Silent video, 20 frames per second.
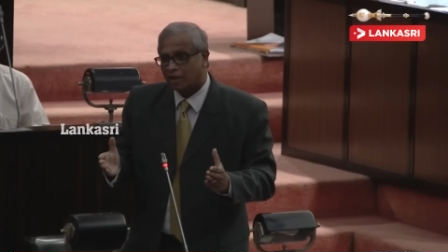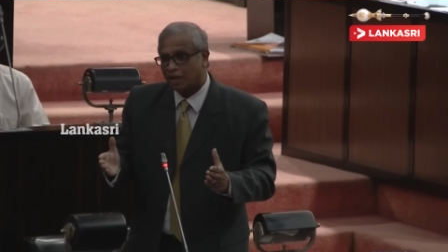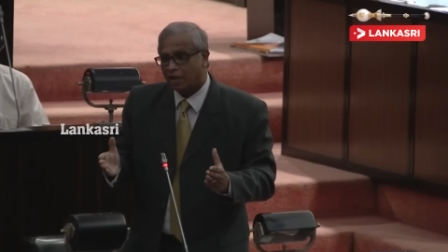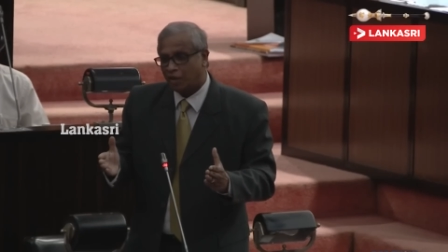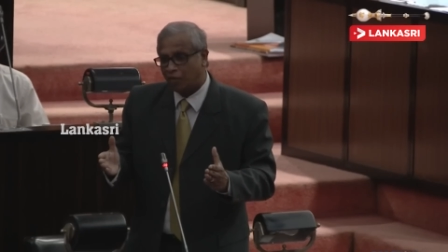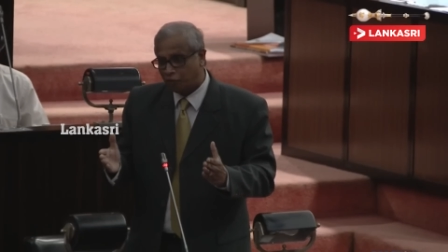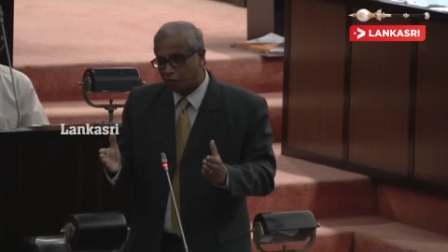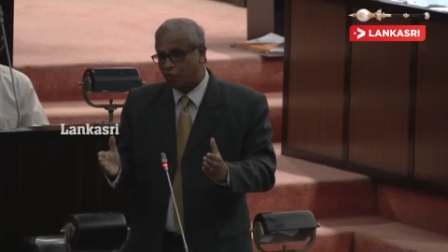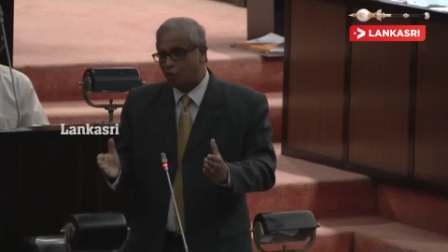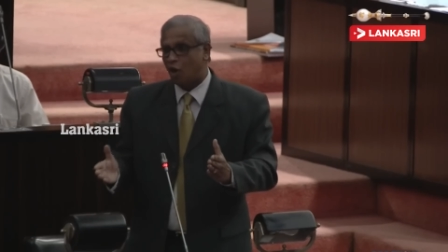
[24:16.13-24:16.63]

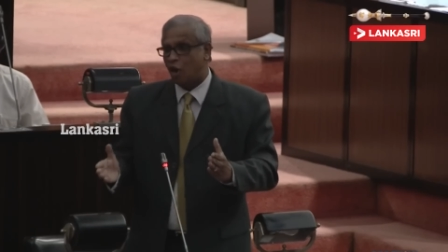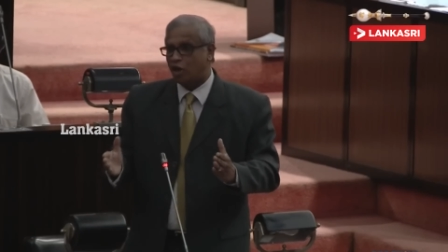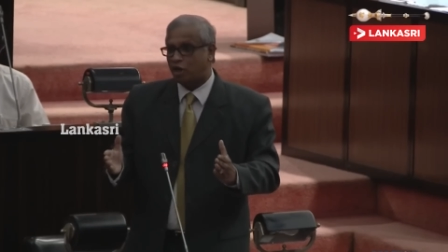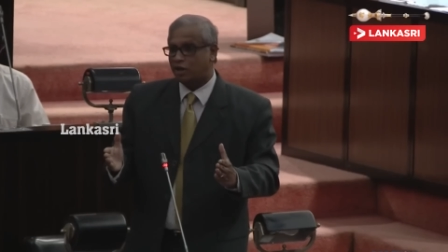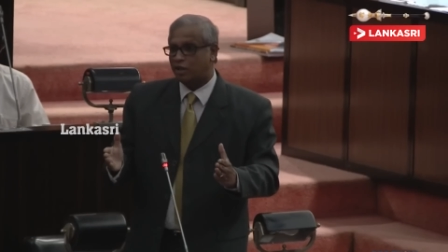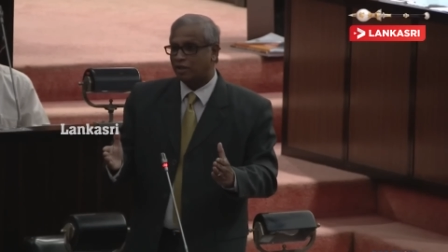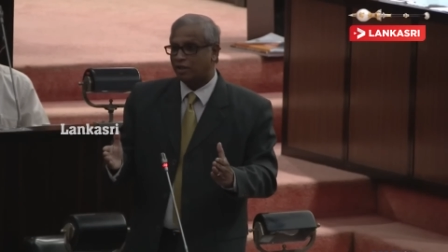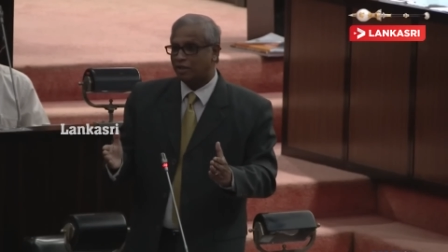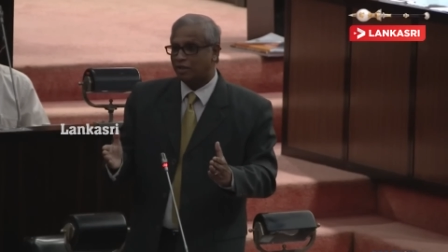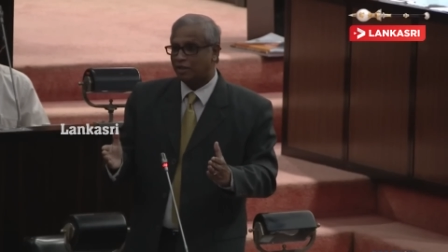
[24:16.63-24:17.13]
If not,
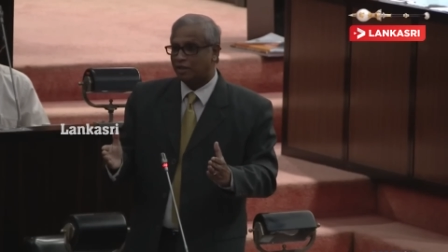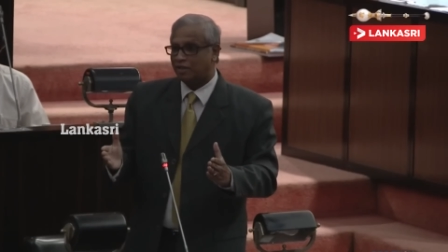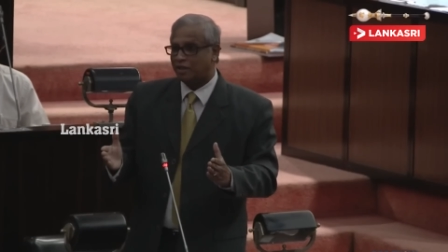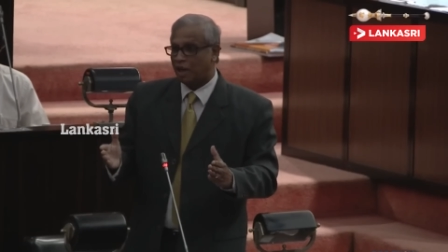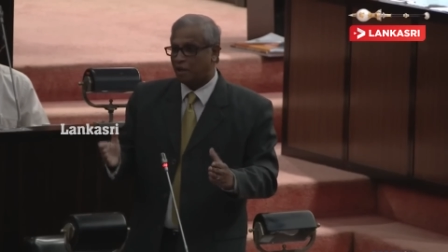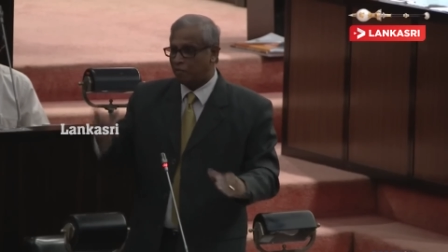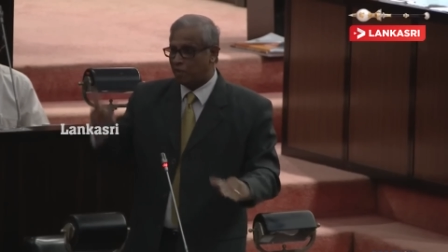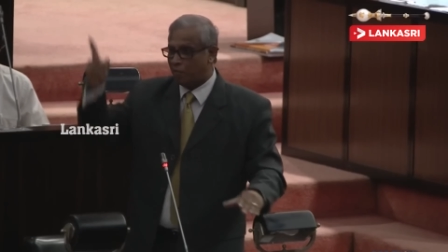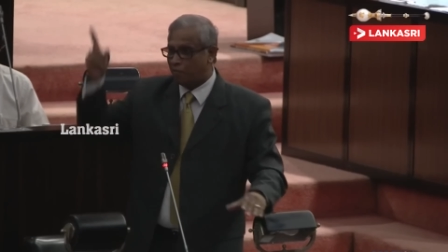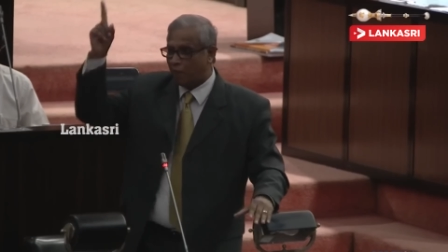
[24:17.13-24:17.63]
there
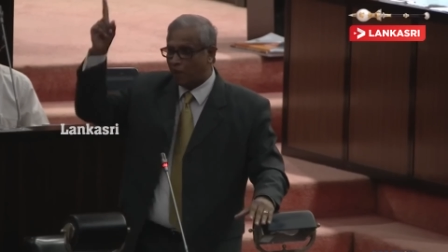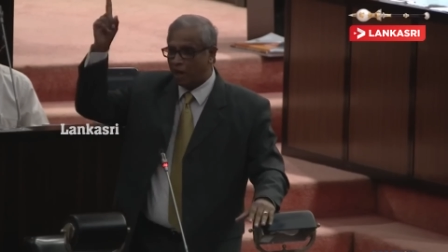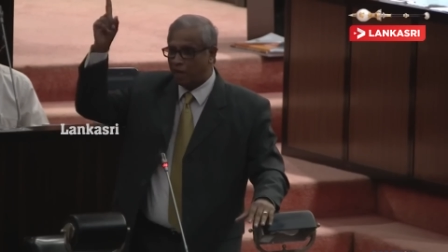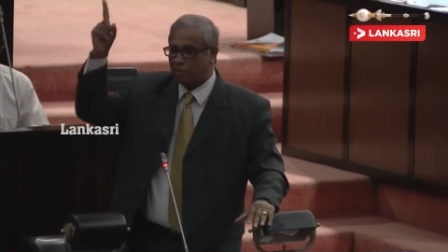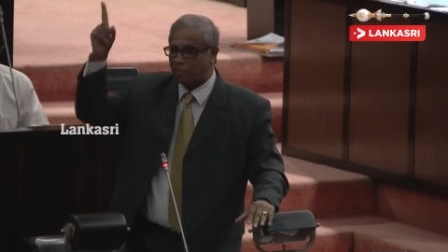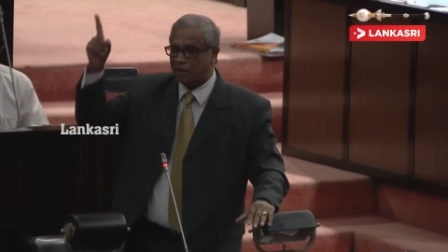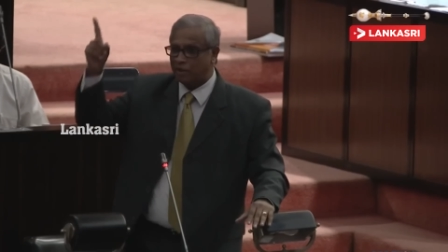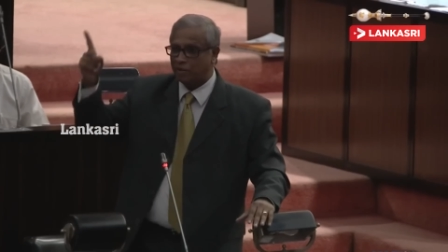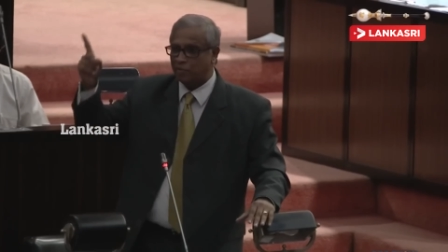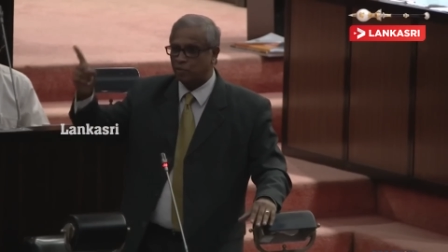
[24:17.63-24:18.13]
will be a
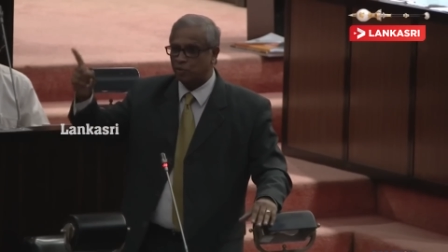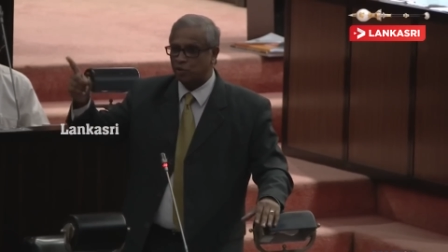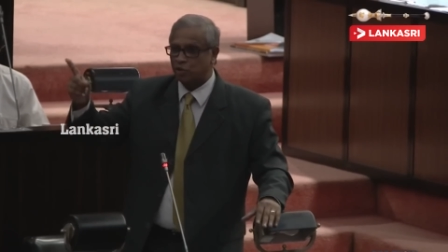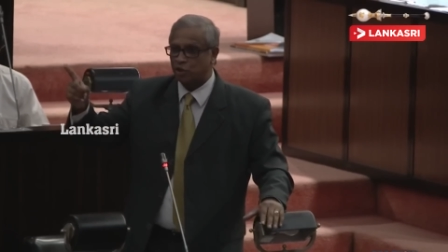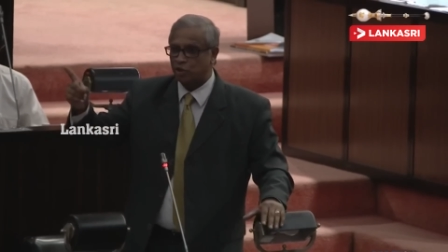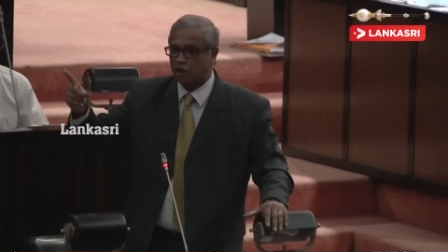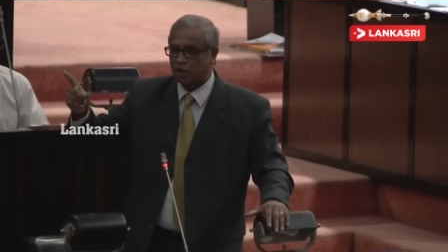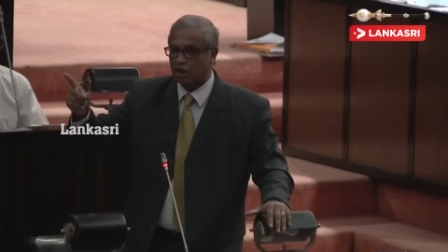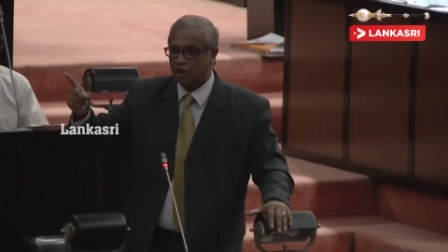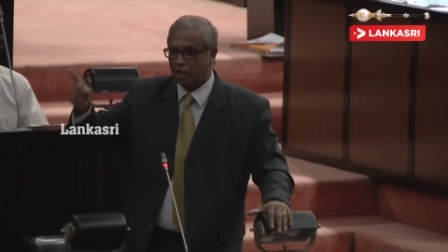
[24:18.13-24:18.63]
parliamentary
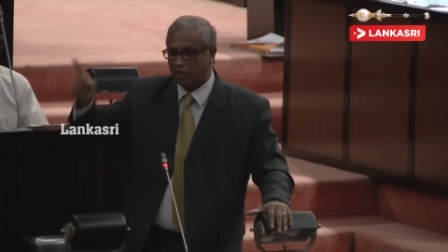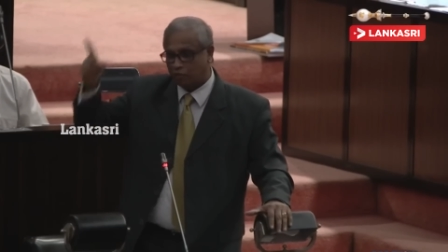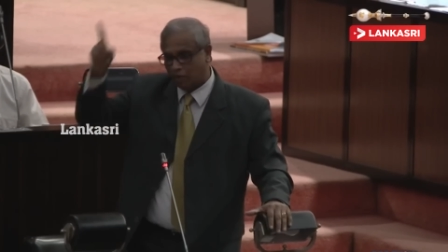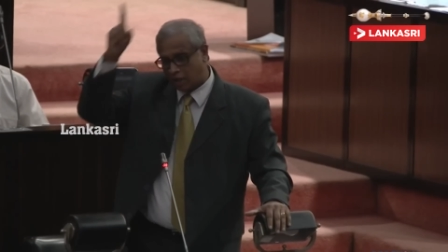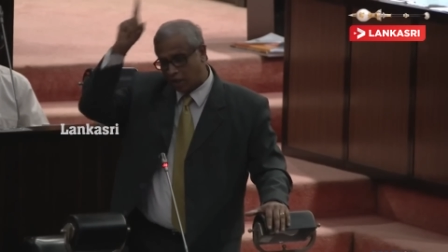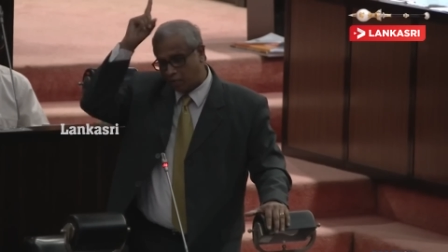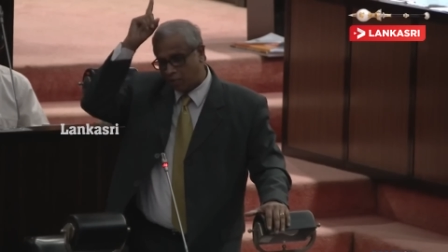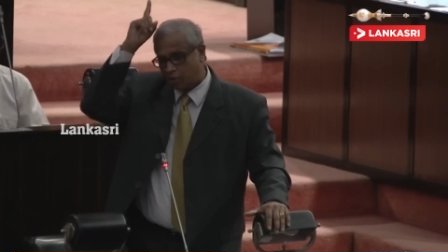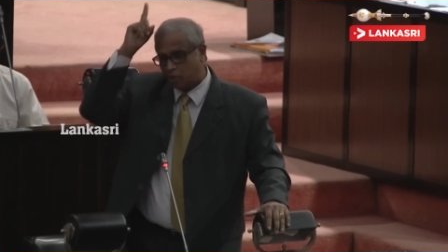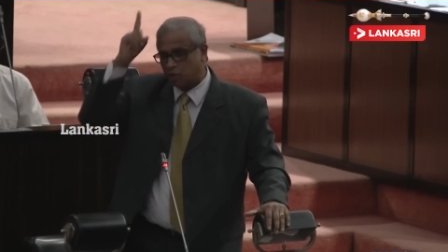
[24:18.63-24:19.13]
procedure like
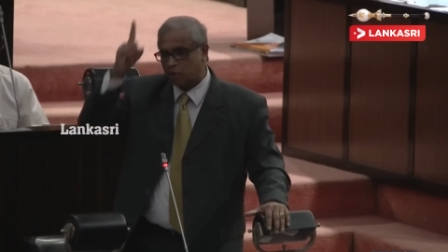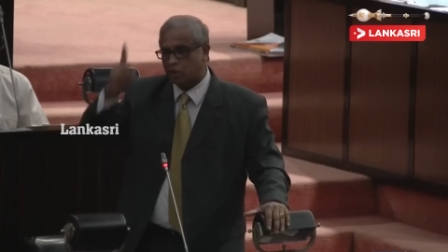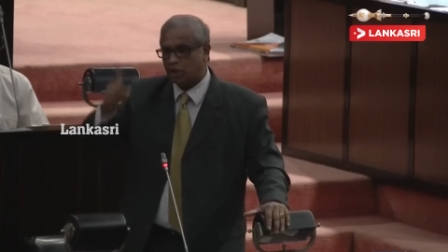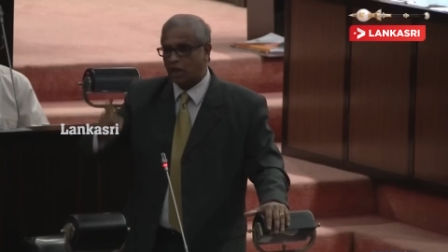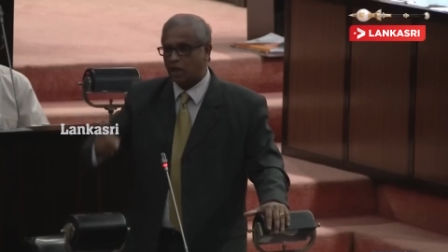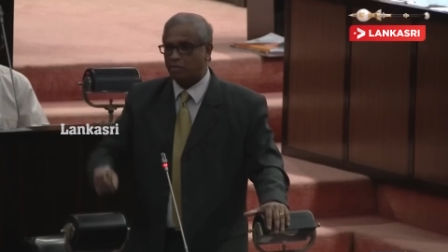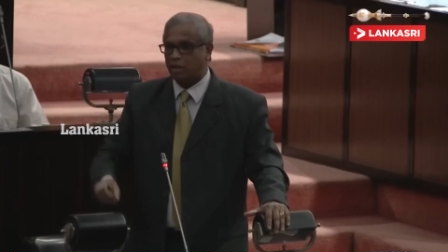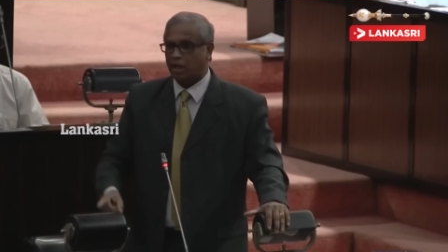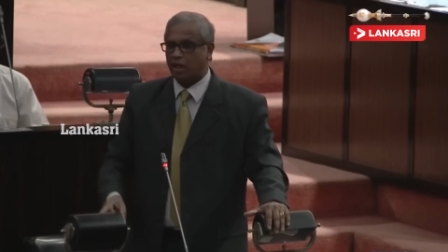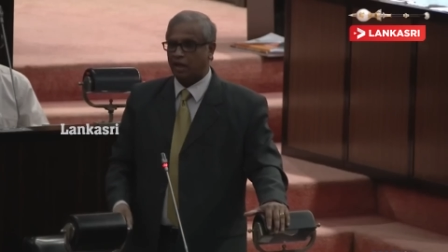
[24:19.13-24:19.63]
what happened to
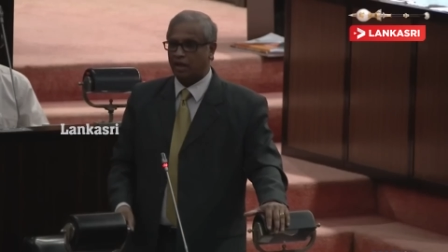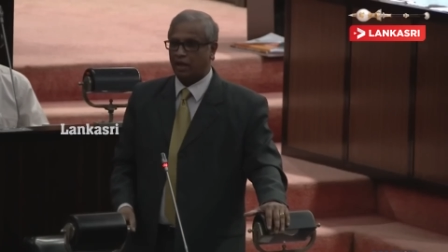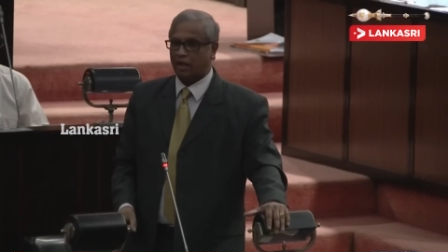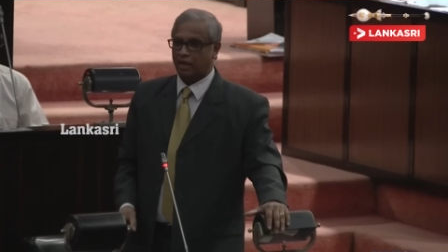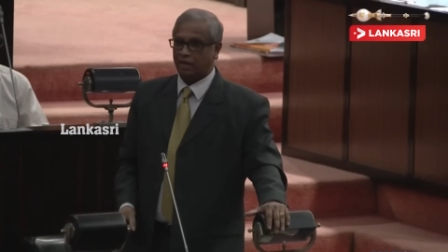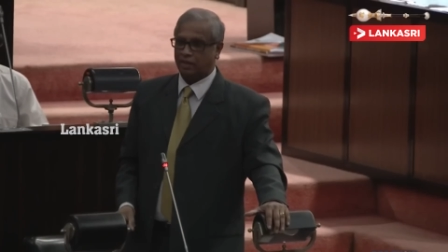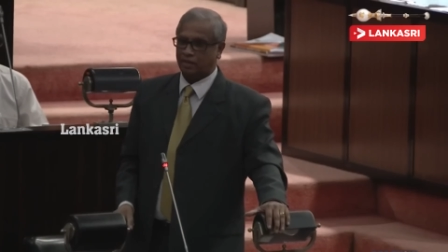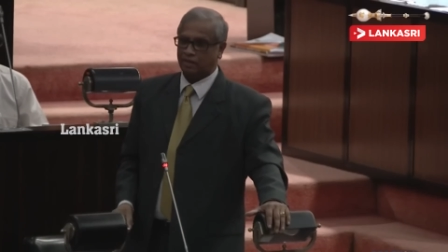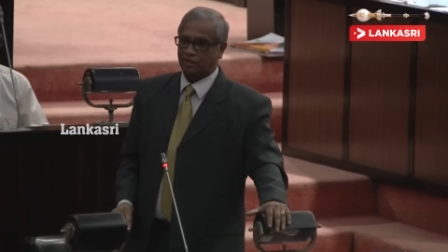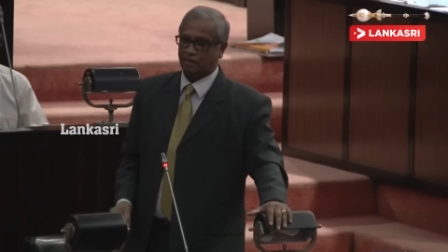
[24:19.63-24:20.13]
Shirani
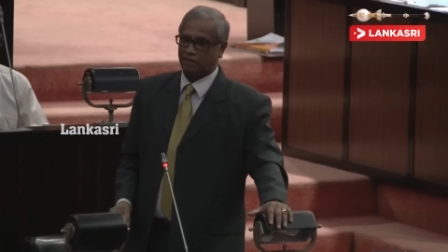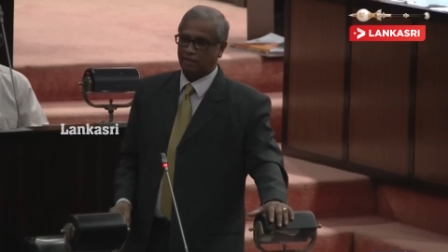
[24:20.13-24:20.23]
Bandaranaike.